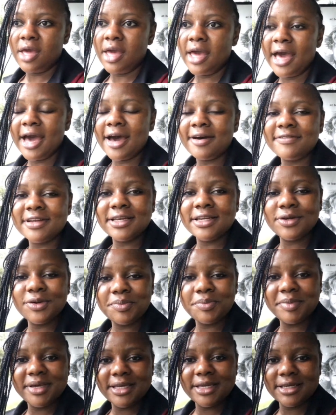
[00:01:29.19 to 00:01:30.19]
Have a little
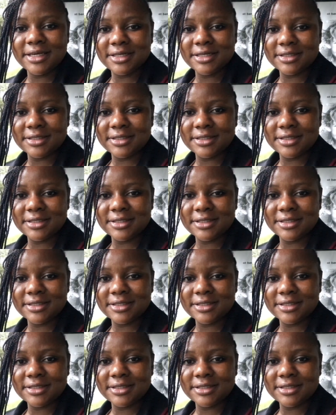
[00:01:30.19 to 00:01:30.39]
meeting